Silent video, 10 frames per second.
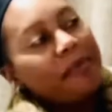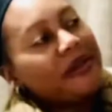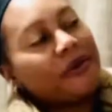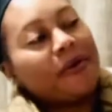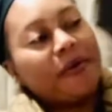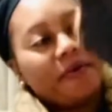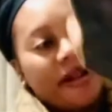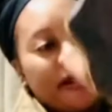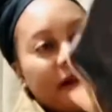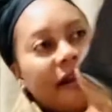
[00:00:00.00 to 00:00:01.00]
Mezzo,
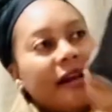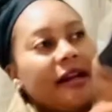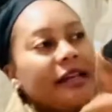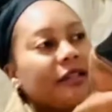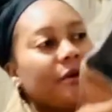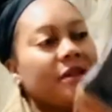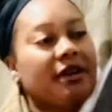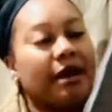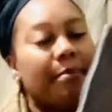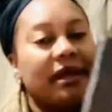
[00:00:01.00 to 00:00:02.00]
rather. It's called the
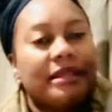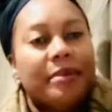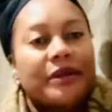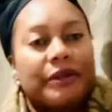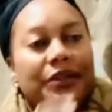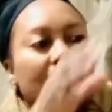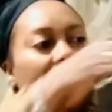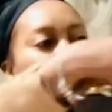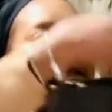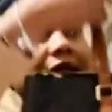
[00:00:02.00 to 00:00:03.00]
Cabasa Mezzo
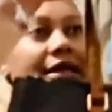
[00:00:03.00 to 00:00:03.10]
Tote